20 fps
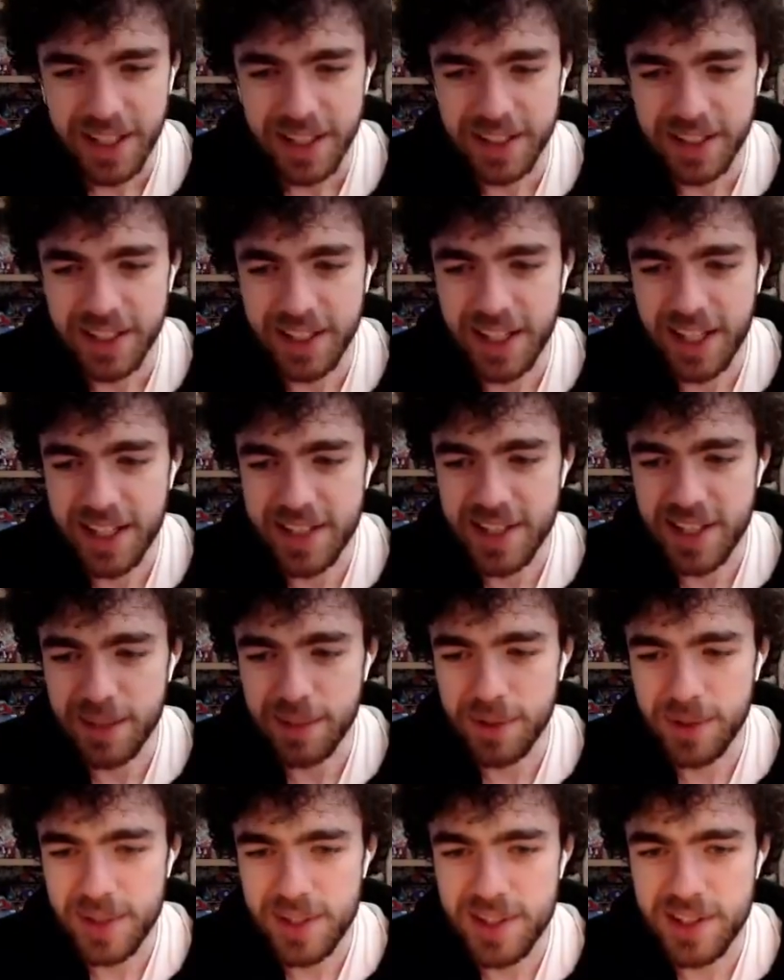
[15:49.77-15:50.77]
The Zing
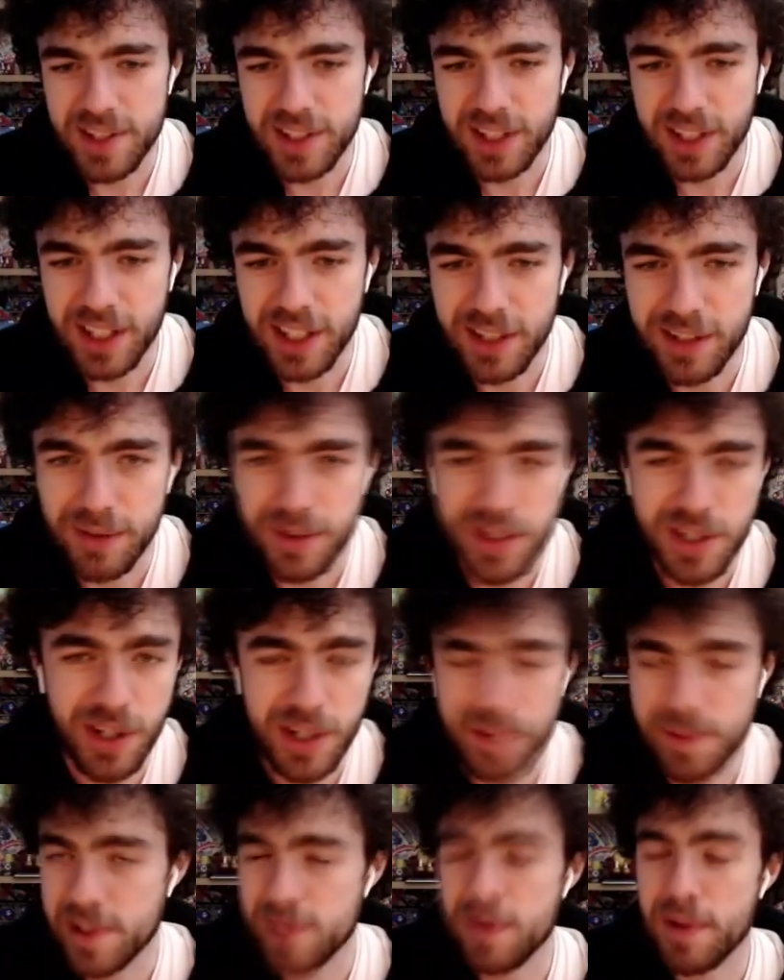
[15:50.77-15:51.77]
monster can return
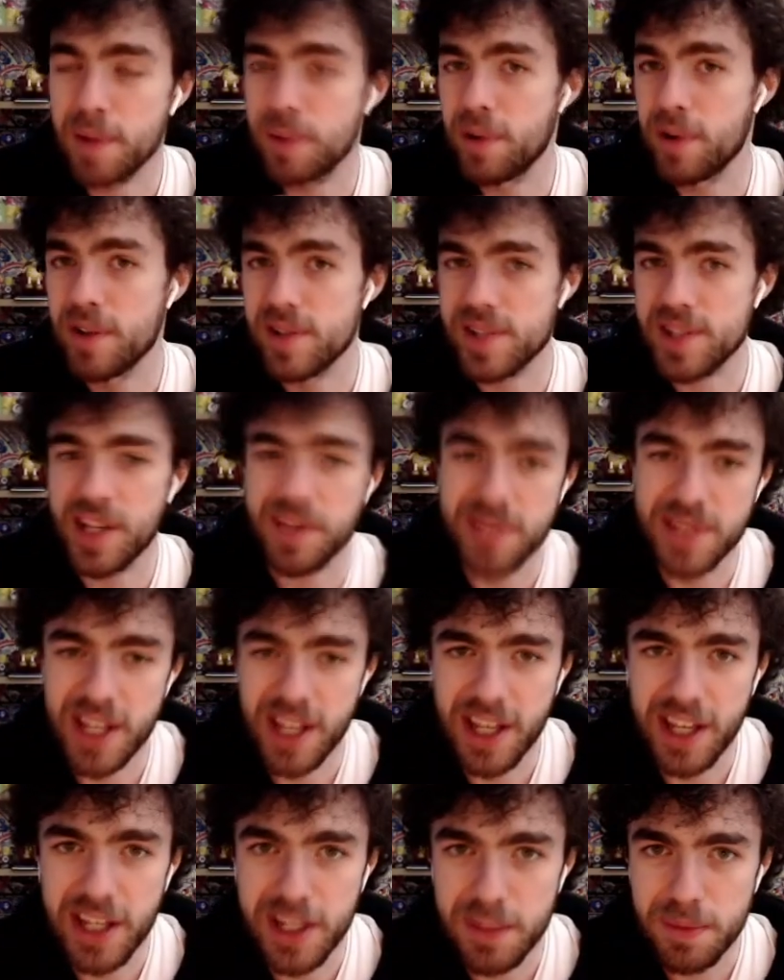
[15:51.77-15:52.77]
a bunch of my opponent's stuff to
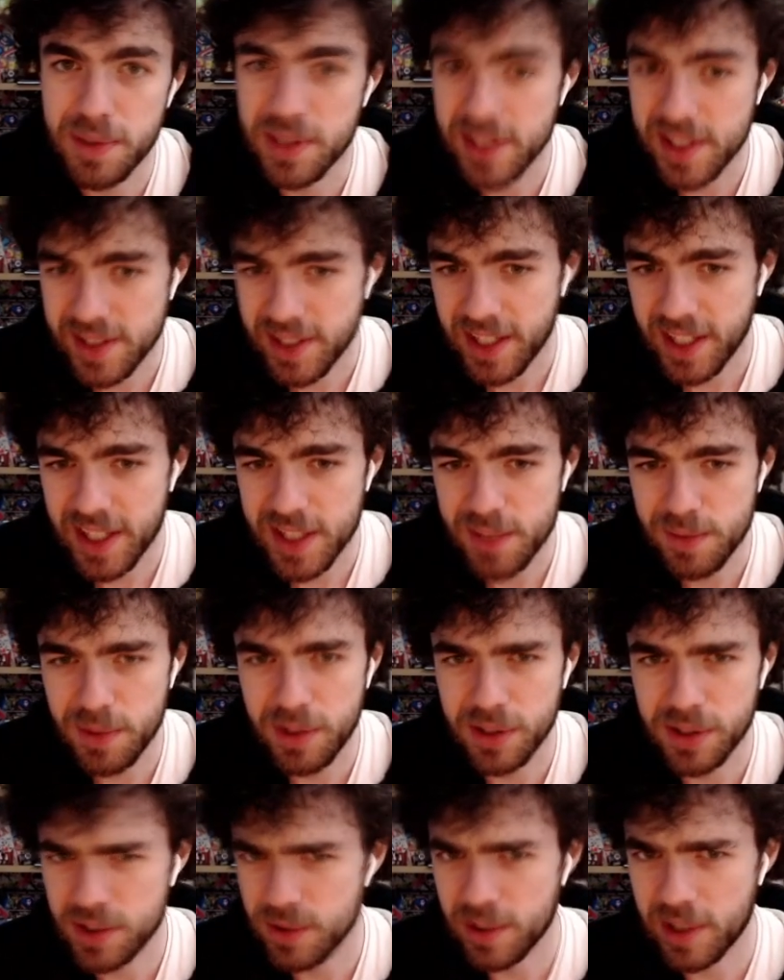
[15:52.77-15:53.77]
hand, but in this case we're
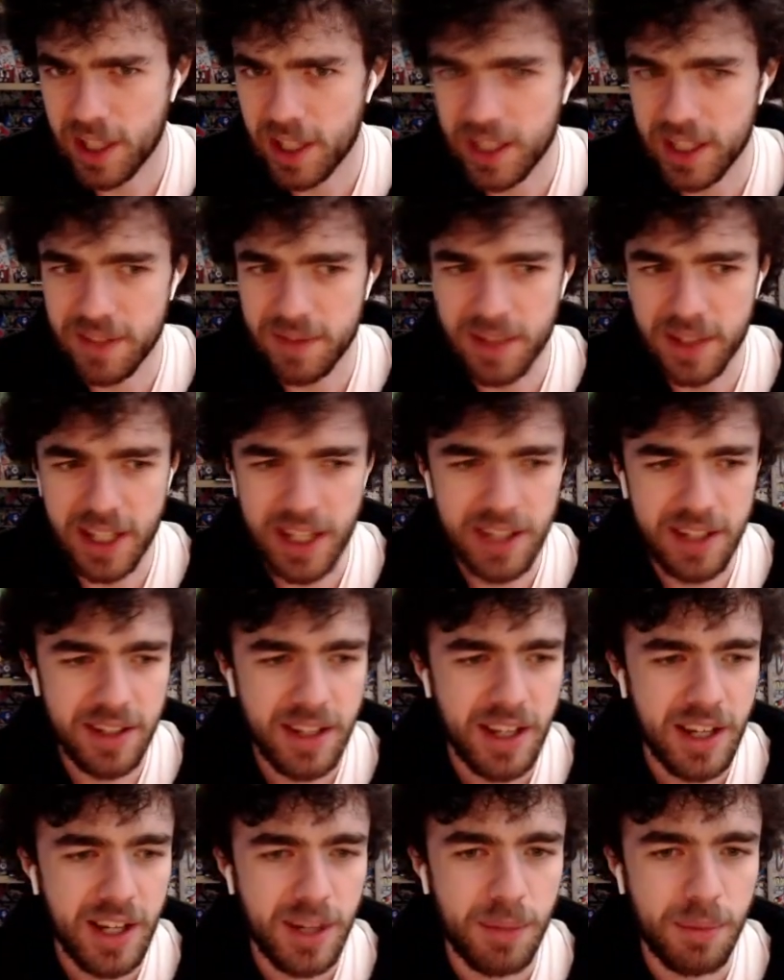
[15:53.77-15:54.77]
not doing any of that.
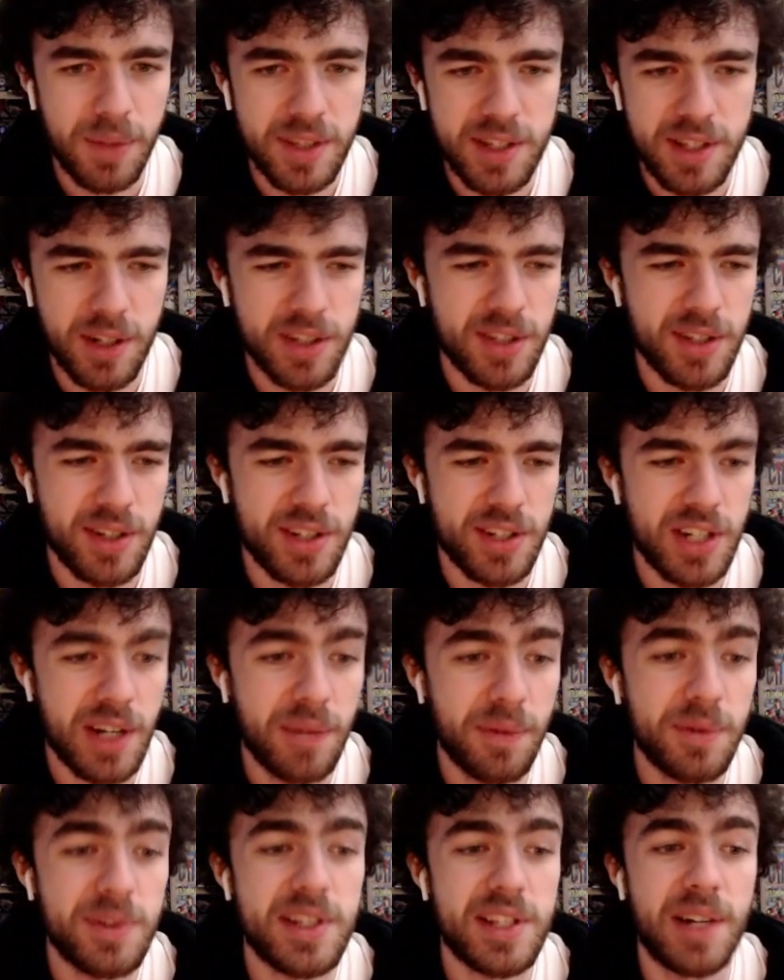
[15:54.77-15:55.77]

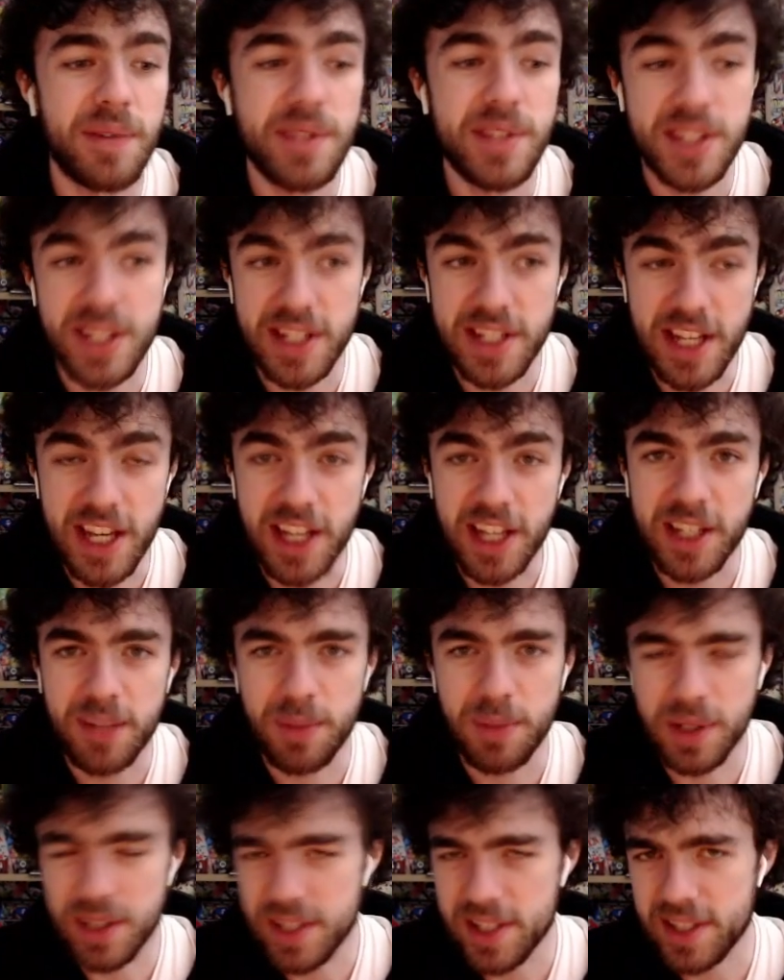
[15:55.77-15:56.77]
Shuffle stuff into the deck,
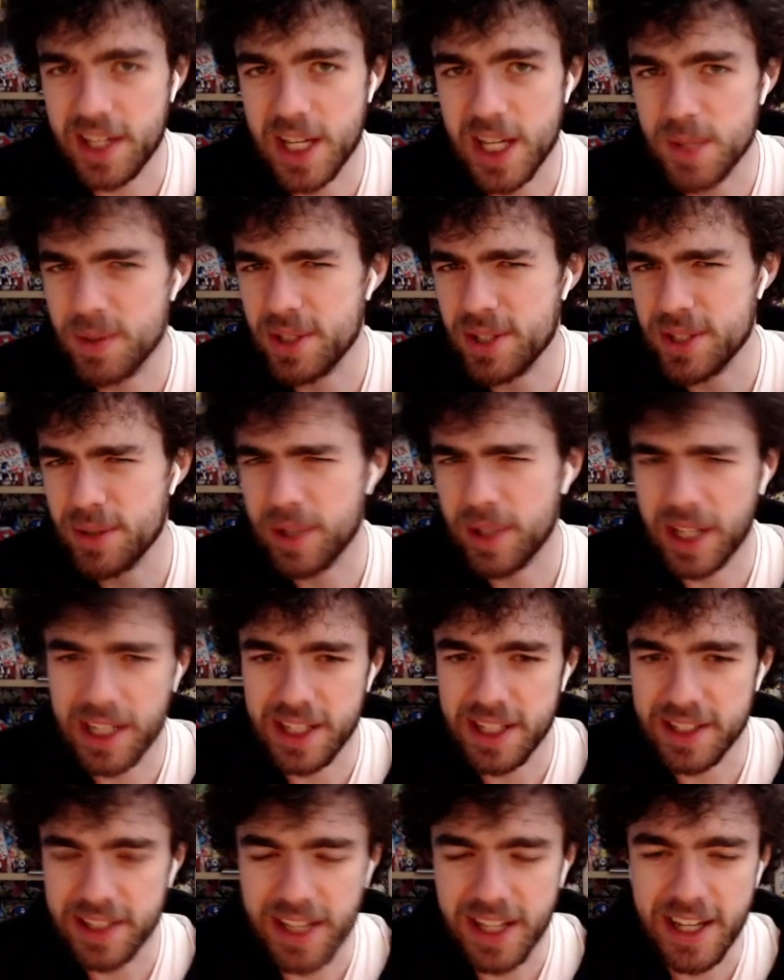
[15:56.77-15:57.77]
but in this case we're not doing any
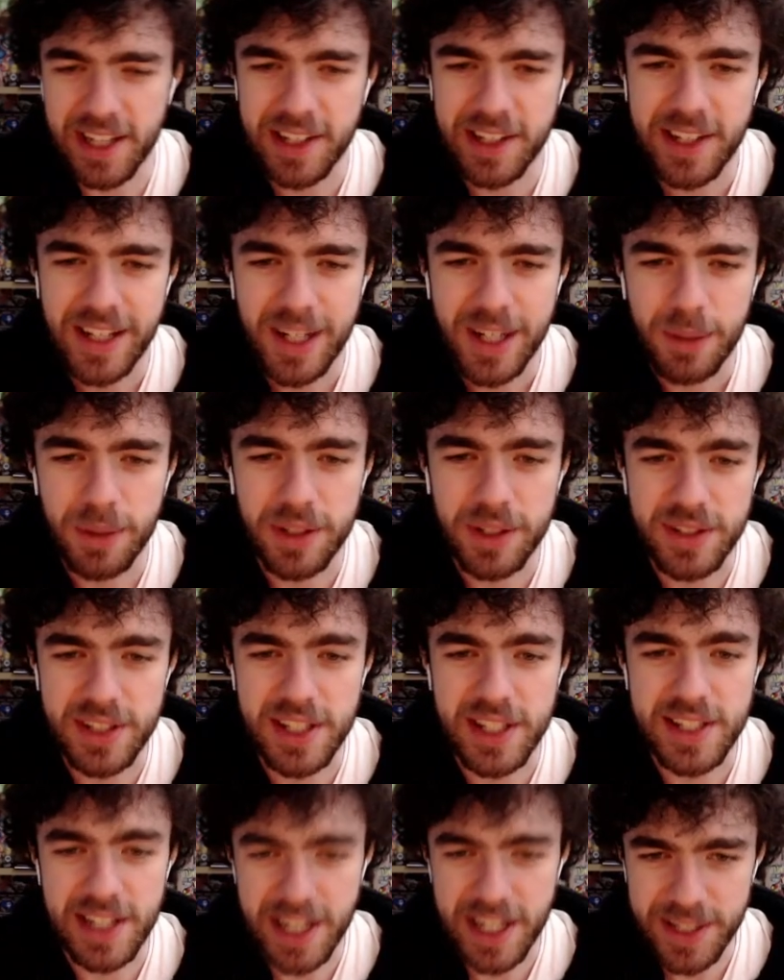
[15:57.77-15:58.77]
of that. We're using
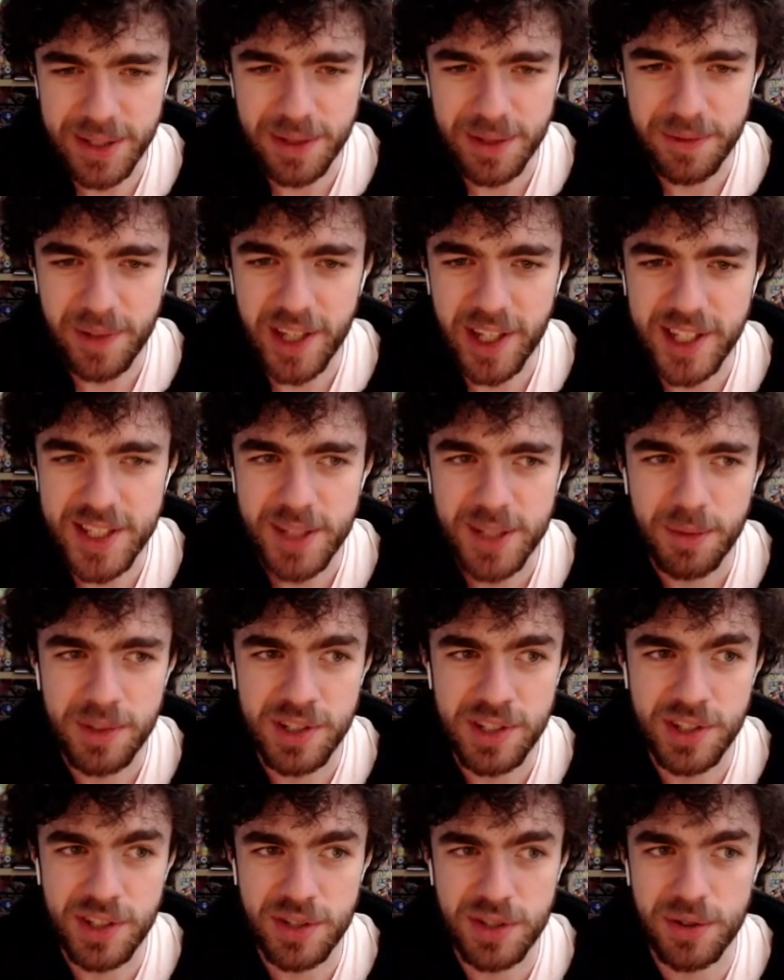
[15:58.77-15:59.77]
his other effect, which
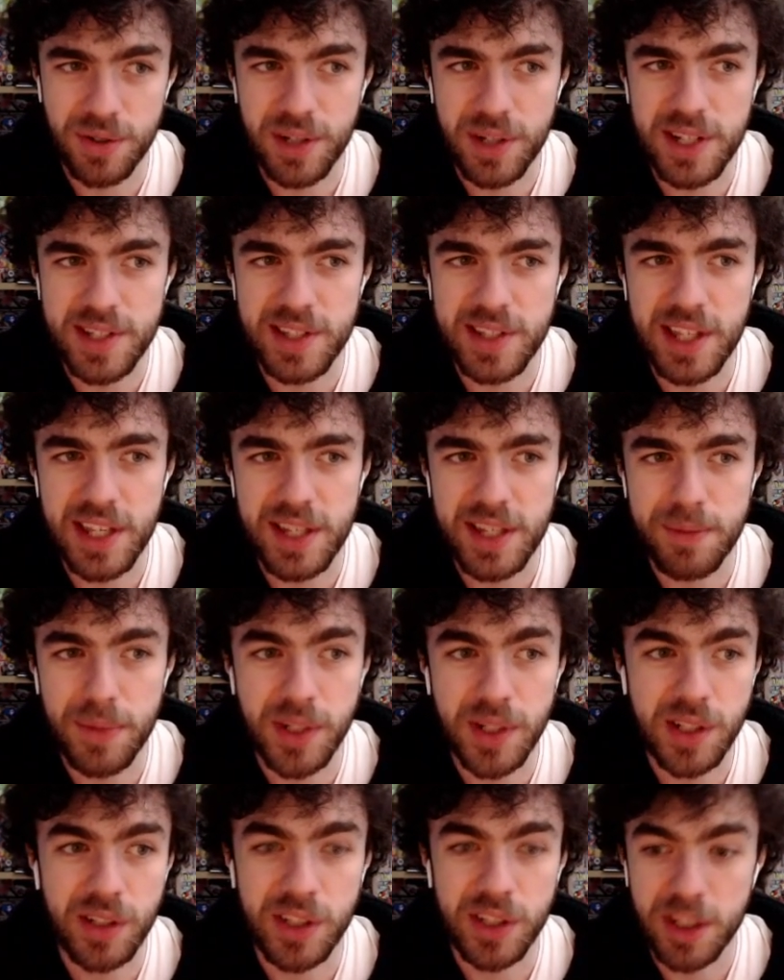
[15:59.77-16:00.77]
destroys the
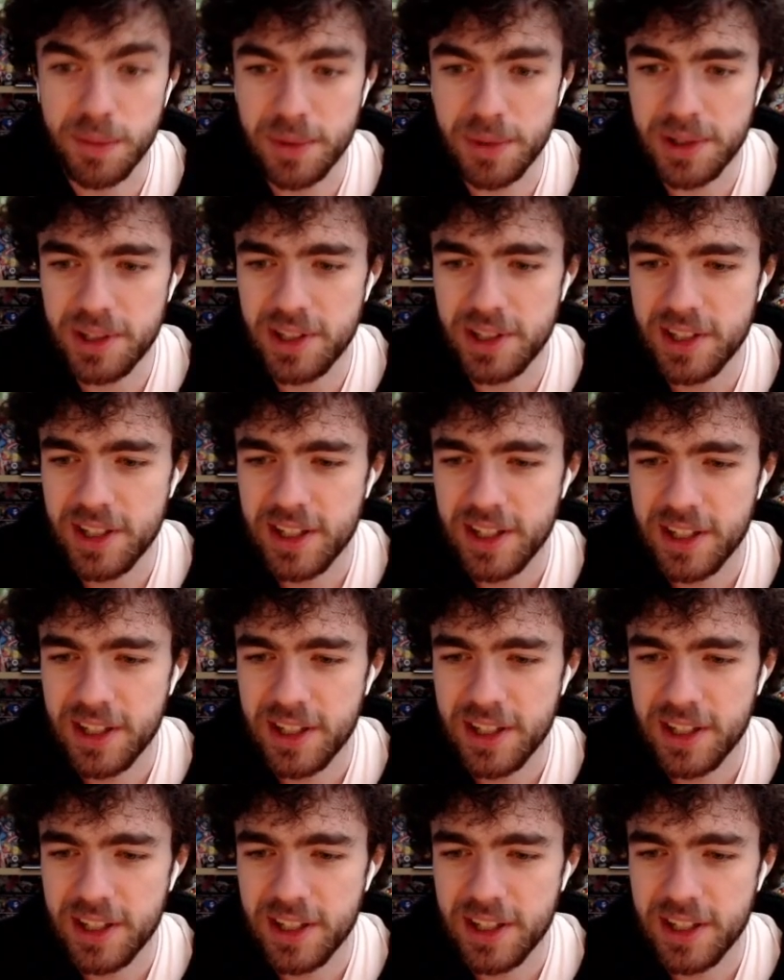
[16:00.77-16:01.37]
Monk on the board.